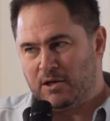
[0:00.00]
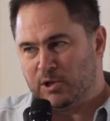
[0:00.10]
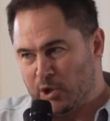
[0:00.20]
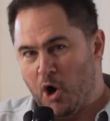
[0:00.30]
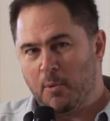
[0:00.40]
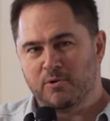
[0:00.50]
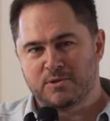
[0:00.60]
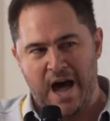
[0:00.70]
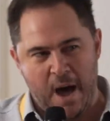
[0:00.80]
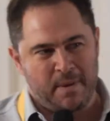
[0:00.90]
global
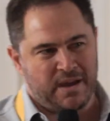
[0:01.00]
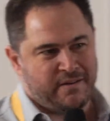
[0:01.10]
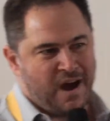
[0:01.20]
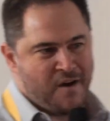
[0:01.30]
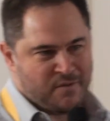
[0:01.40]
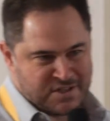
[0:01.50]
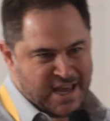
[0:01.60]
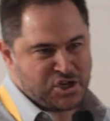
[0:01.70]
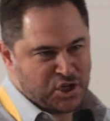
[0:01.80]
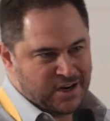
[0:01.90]
topic of
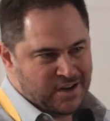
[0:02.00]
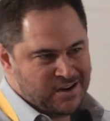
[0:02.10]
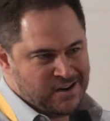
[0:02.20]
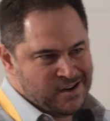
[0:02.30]
conversation